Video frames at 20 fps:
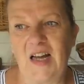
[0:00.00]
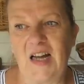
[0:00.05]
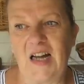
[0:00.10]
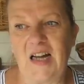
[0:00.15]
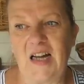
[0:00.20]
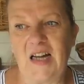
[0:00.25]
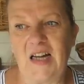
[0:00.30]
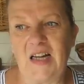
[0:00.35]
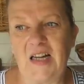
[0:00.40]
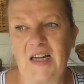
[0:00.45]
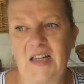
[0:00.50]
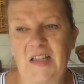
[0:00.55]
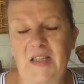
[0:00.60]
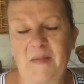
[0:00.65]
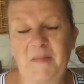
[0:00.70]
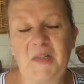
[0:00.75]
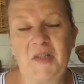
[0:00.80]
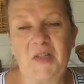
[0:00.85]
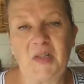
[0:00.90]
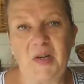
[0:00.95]
uh, the
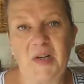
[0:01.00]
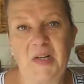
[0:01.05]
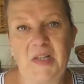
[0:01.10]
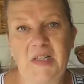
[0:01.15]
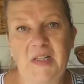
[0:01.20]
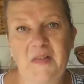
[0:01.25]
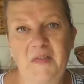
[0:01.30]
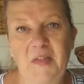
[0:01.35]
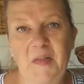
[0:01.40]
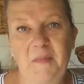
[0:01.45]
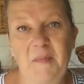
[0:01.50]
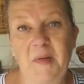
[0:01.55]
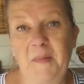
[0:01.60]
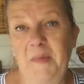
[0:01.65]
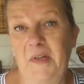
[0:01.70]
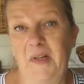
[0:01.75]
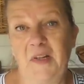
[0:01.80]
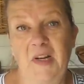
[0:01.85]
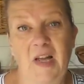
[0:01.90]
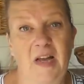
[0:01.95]
majority of them I'm
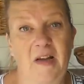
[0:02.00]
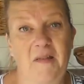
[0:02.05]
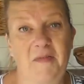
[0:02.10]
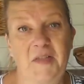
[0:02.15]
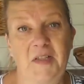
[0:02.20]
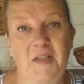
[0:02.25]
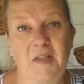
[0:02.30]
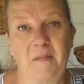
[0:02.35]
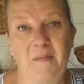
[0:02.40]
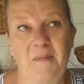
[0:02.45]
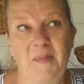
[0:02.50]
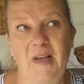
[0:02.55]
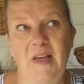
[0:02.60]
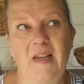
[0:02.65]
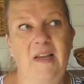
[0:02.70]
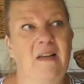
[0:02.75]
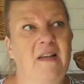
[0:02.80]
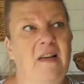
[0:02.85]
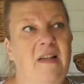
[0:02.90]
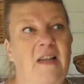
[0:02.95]
going to have to
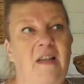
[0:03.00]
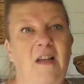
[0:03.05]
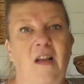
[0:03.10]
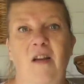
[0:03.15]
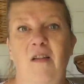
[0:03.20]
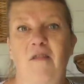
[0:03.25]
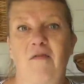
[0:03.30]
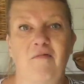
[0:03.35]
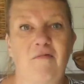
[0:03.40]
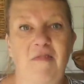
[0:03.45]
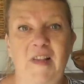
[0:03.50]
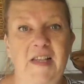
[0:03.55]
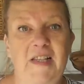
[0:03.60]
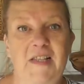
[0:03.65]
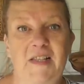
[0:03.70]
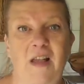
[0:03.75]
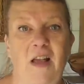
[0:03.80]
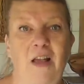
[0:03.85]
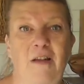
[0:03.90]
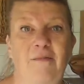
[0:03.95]
completely
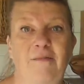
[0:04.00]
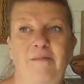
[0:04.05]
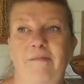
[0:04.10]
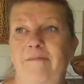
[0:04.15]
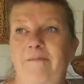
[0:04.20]
resow.